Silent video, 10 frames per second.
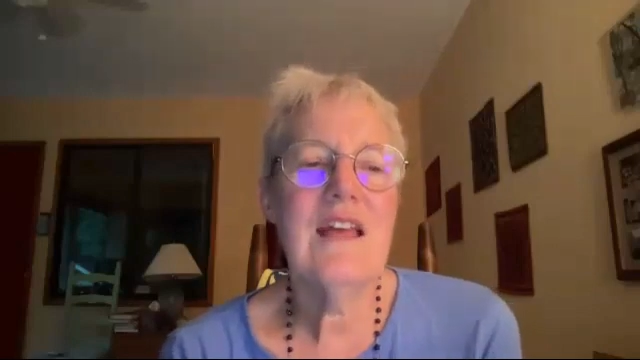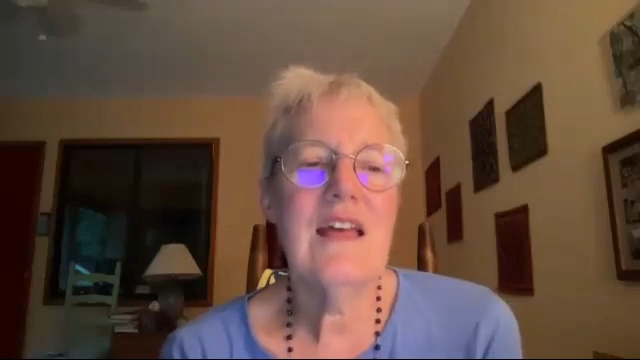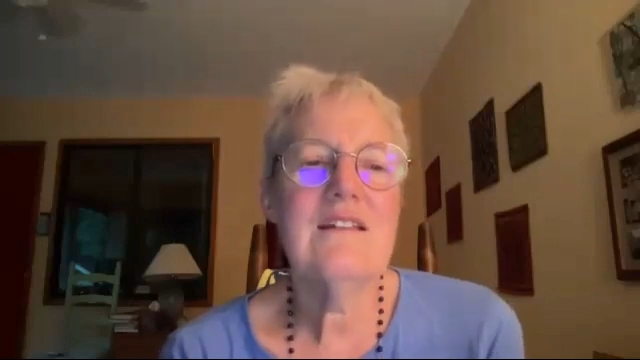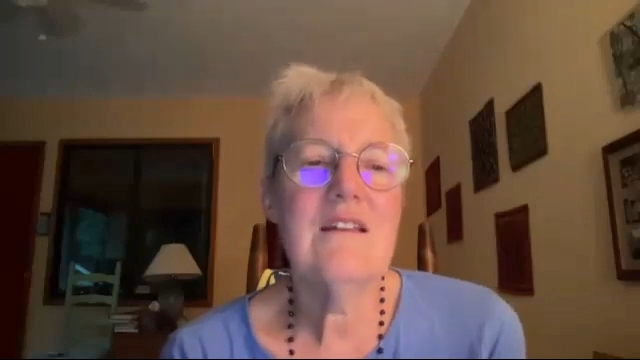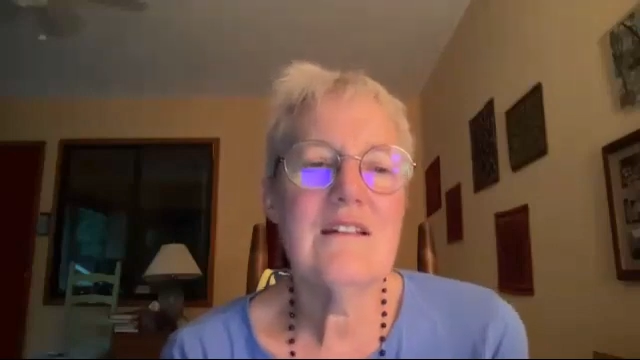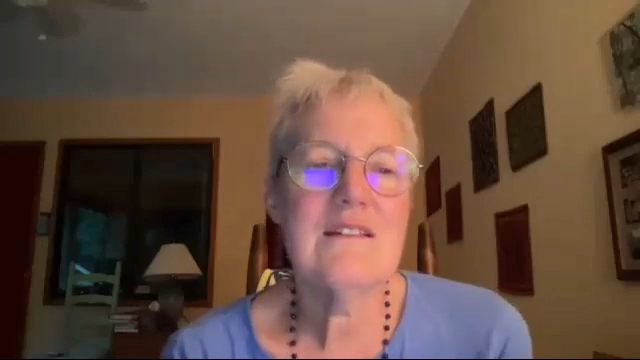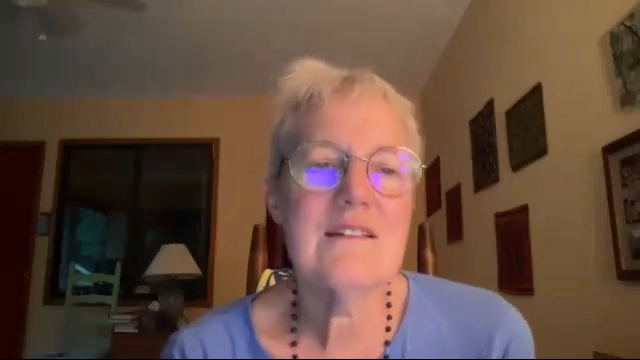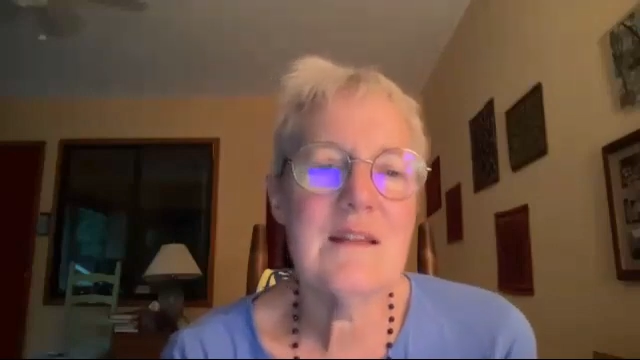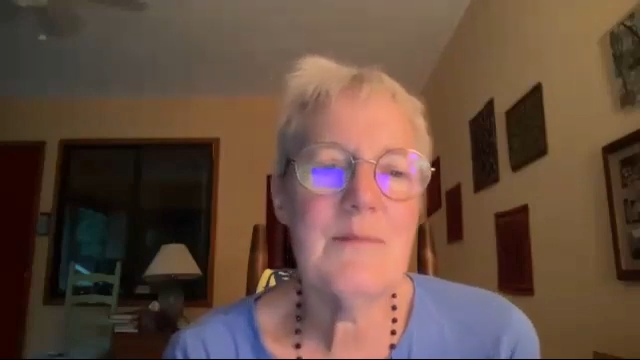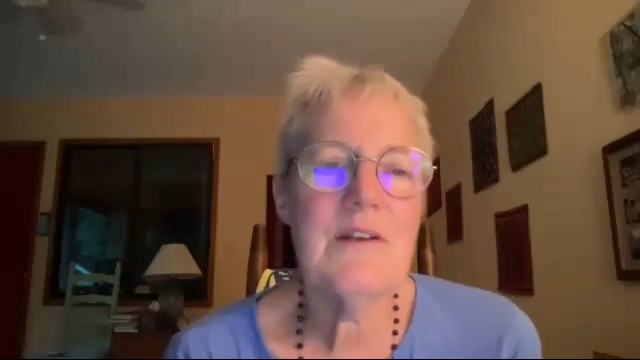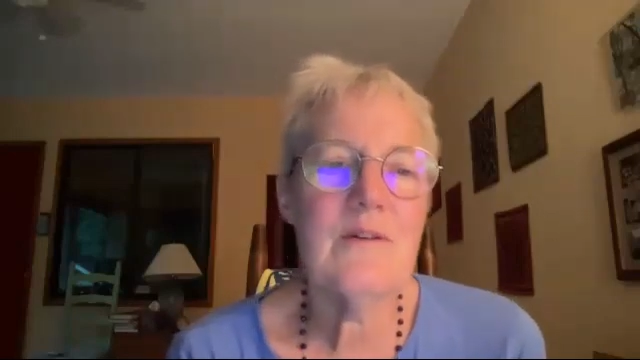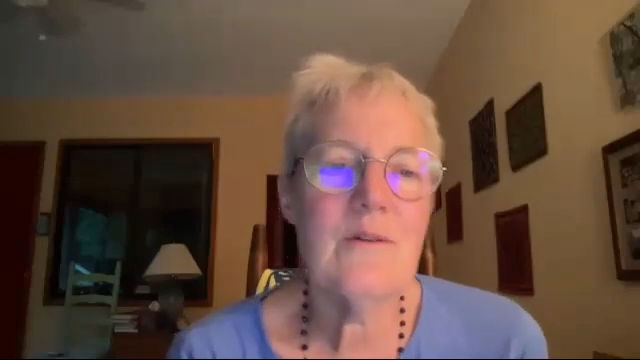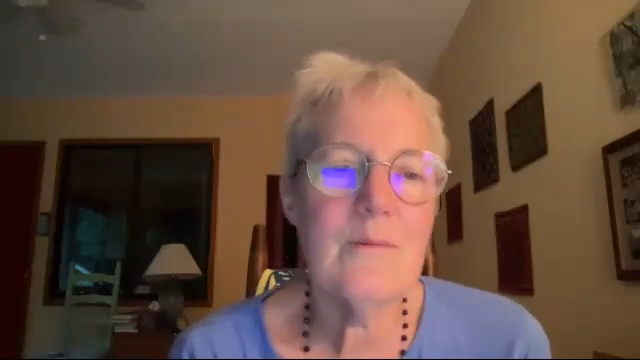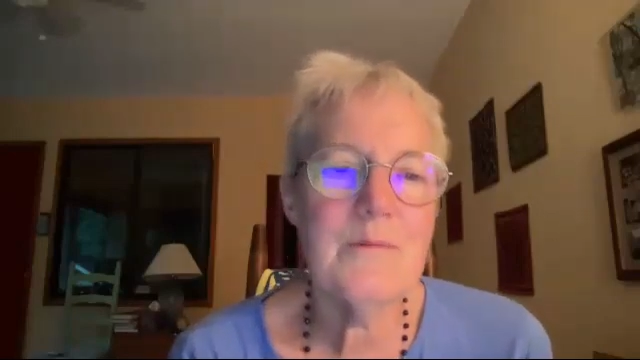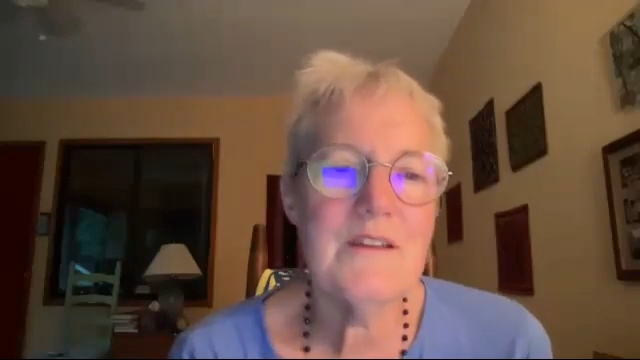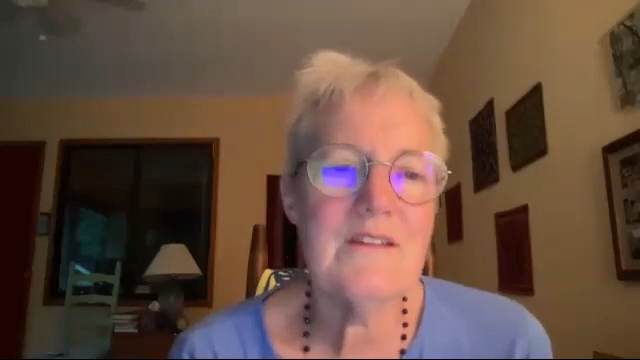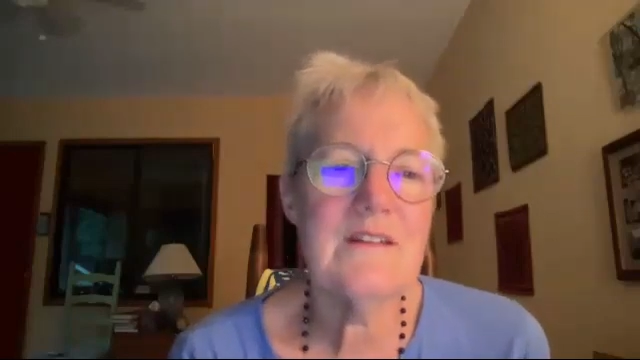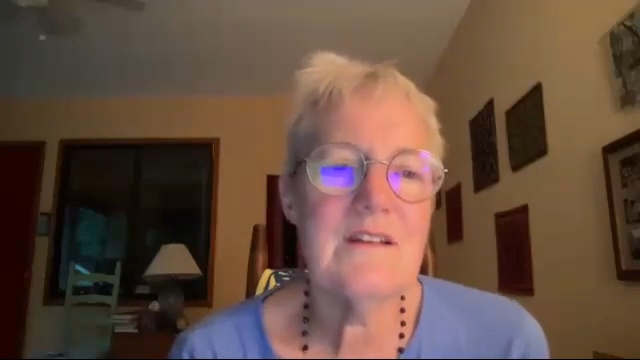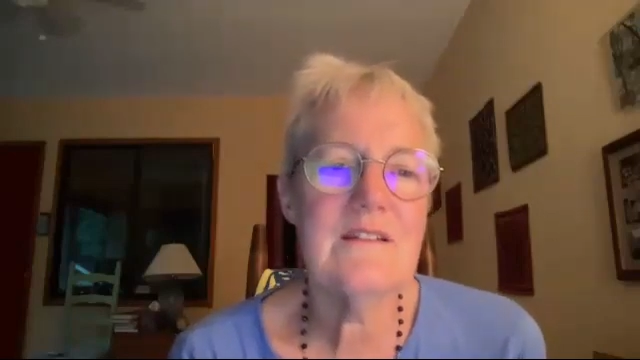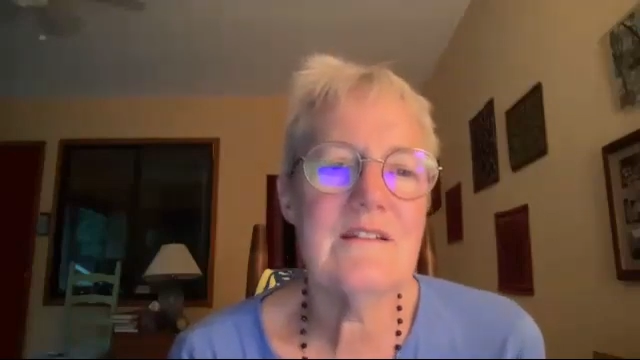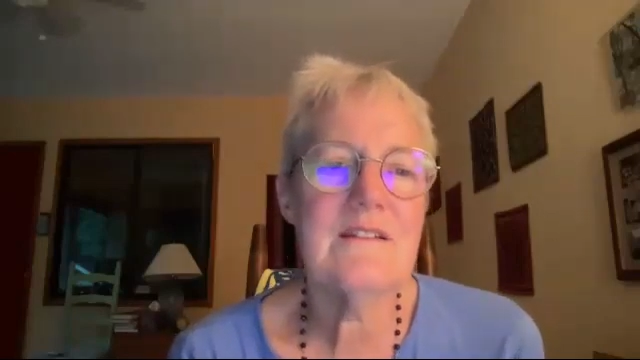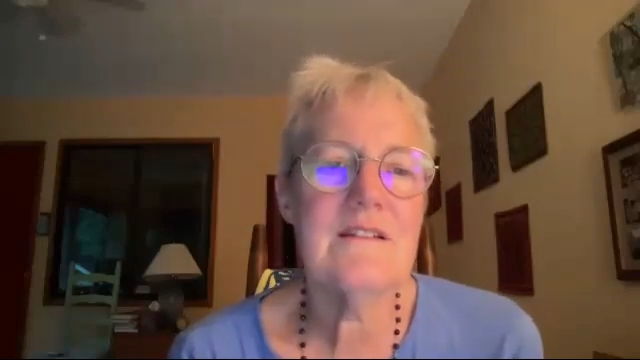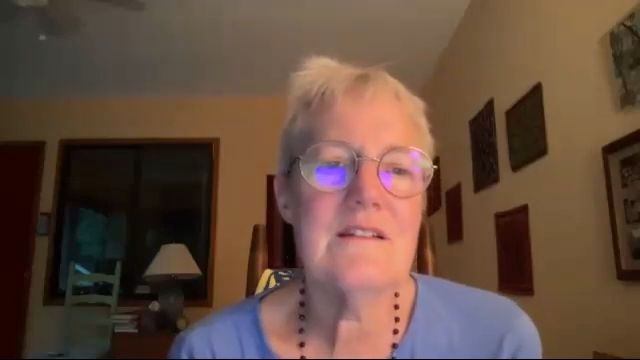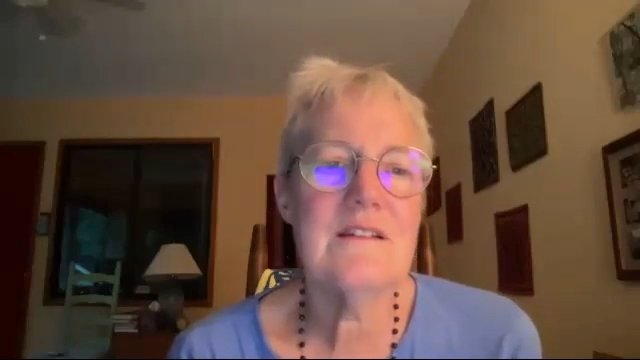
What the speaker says: and not slip into hopelessness.